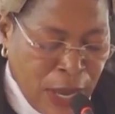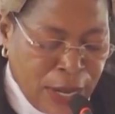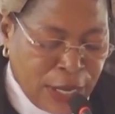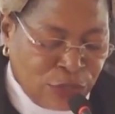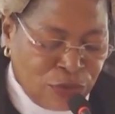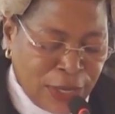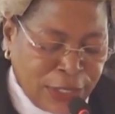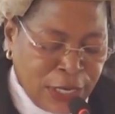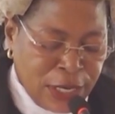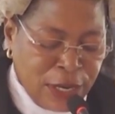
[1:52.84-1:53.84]
The
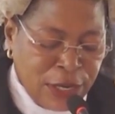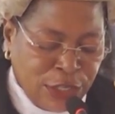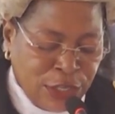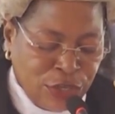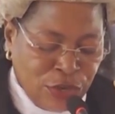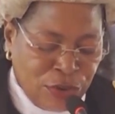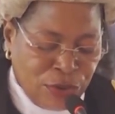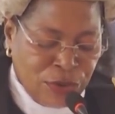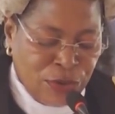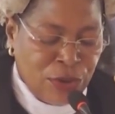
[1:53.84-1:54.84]
strategic
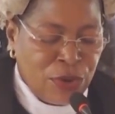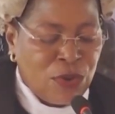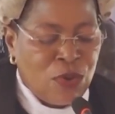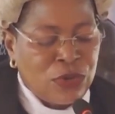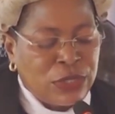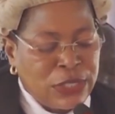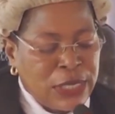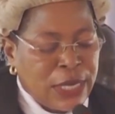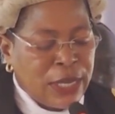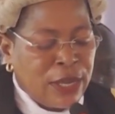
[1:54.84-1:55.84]
decision was
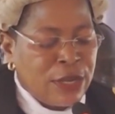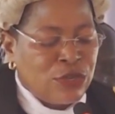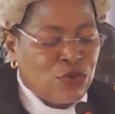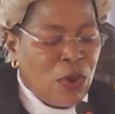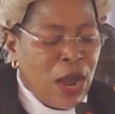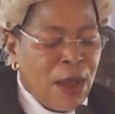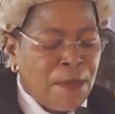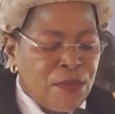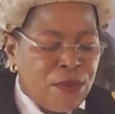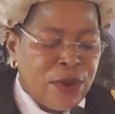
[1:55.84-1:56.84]
taken to
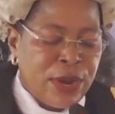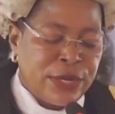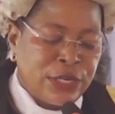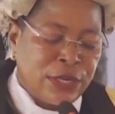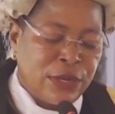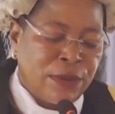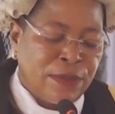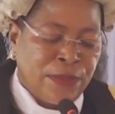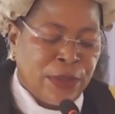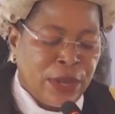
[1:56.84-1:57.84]
upgrade
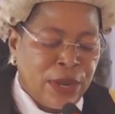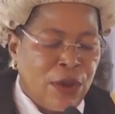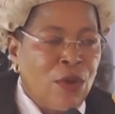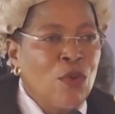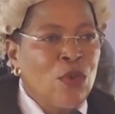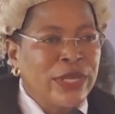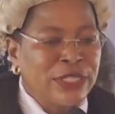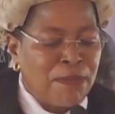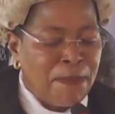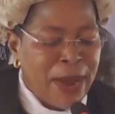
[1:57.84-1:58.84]
the
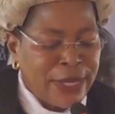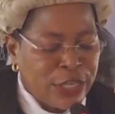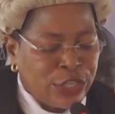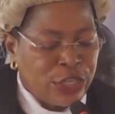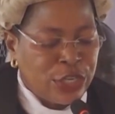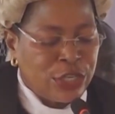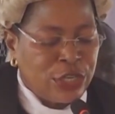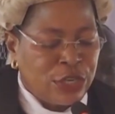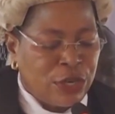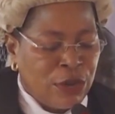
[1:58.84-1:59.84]
always
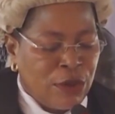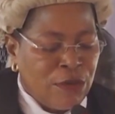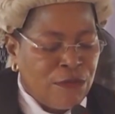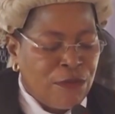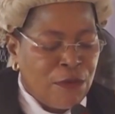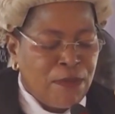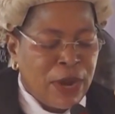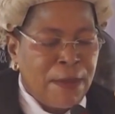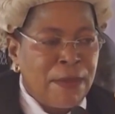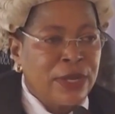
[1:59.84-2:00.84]
budgeted for
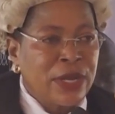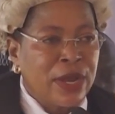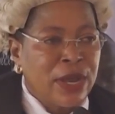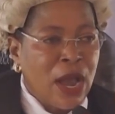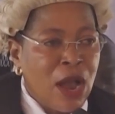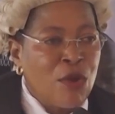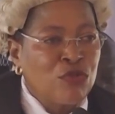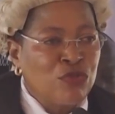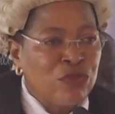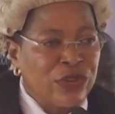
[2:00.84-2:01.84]
parliamentary
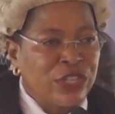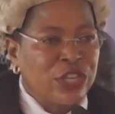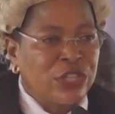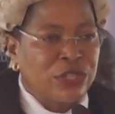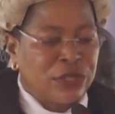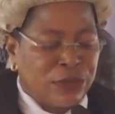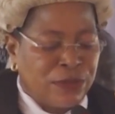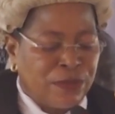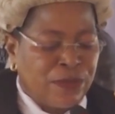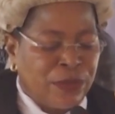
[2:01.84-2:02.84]
outreaches